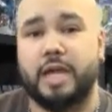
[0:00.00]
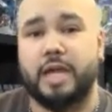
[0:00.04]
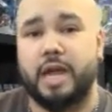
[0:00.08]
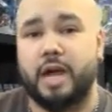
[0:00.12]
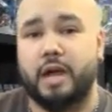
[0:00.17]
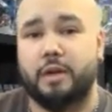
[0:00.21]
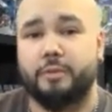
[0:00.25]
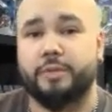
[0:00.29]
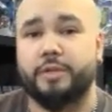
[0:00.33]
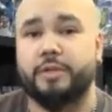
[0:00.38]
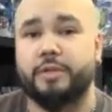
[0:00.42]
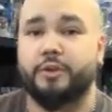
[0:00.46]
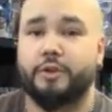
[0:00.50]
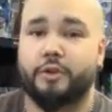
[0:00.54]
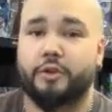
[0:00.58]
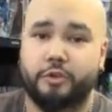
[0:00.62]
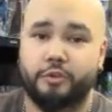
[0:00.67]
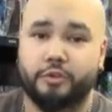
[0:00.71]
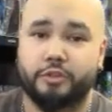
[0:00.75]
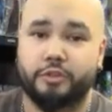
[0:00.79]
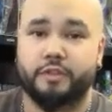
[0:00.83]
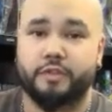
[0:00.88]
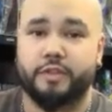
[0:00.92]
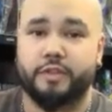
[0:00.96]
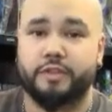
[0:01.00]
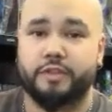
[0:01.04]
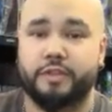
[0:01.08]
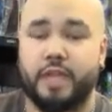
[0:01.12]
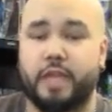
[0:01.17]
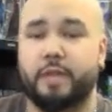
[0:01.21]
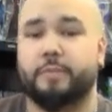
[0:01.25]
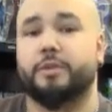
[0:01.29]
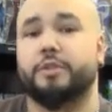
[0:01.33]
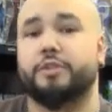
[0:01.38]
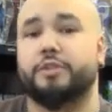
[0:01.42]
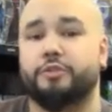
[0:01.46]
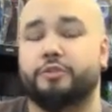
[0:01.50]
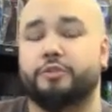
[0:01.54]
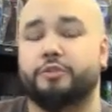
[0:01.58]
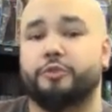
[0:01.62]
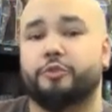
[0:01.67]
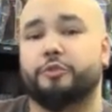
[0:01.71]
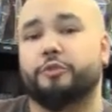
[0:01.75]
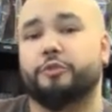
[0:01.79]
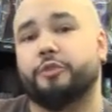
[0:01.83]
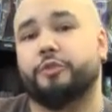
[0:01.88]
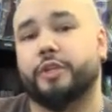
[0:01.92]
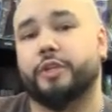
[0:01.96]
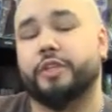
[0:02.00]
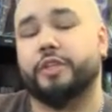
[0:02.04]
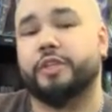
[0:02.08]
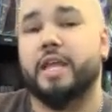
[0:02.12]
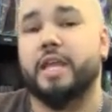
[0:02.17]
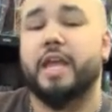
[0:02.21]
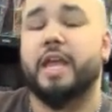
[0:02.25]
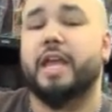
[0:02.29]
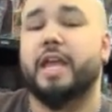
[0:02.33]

I'll be your host of this segment, Junior Ruiz,